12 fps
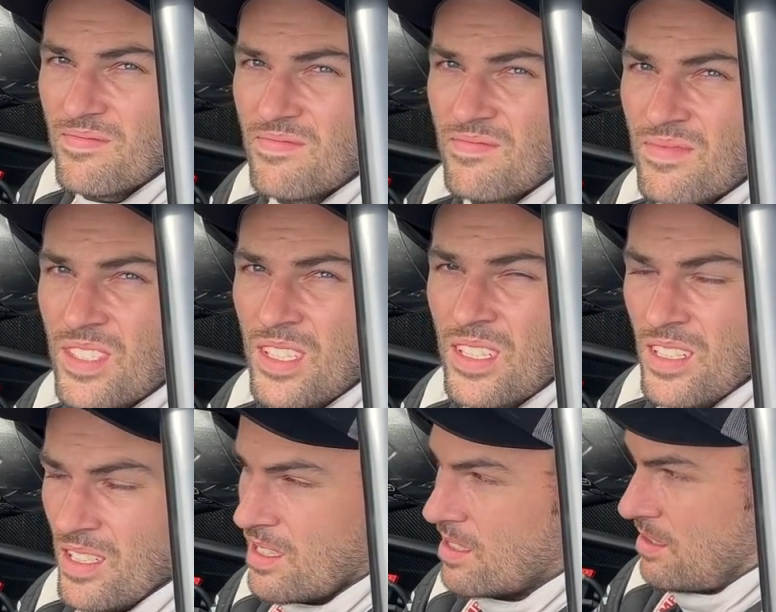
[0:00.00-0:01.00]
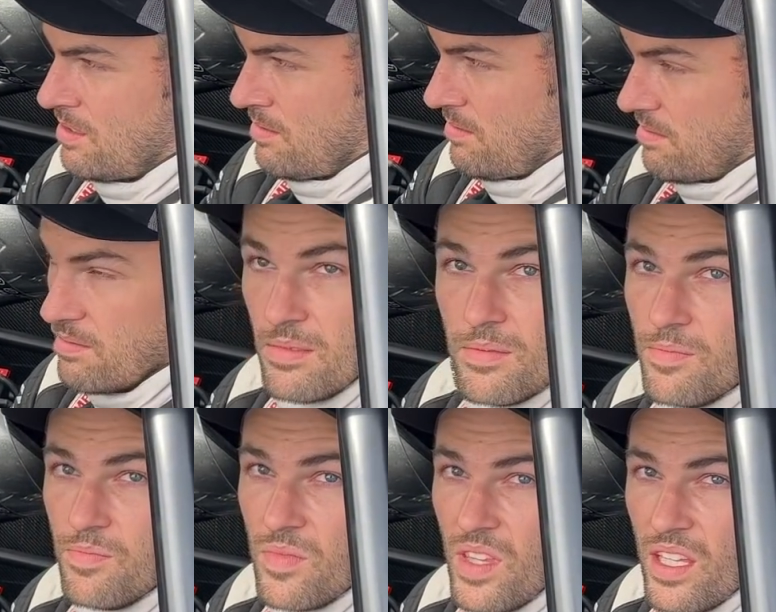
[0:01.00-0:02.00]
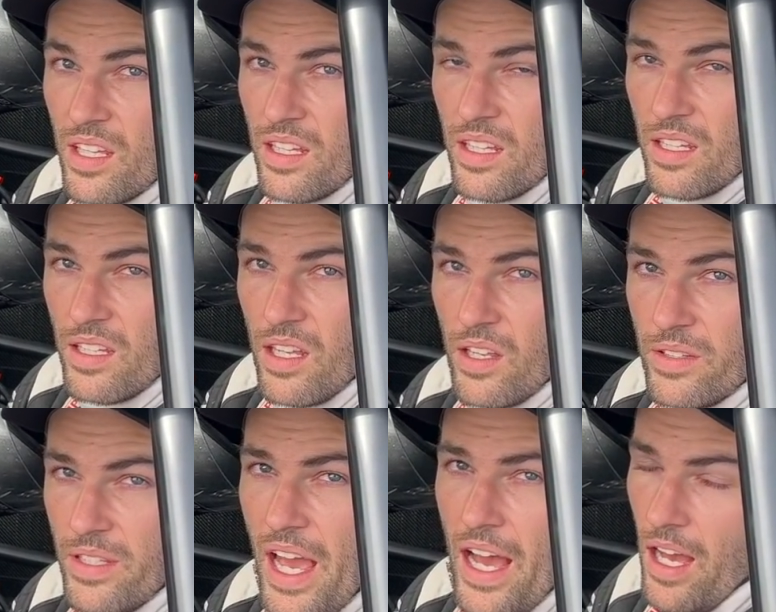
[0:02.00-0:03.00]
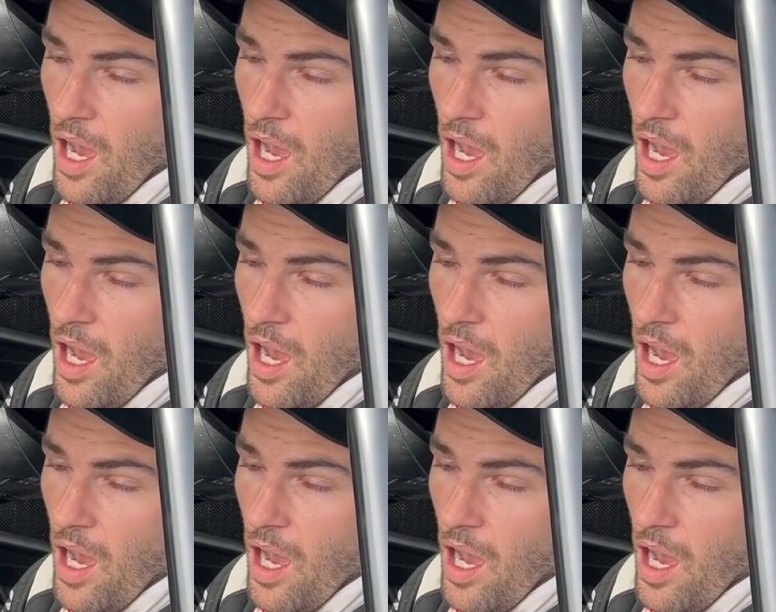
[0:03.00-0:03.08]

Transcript: I would say, pretty perfect, other than getting a little wobbly.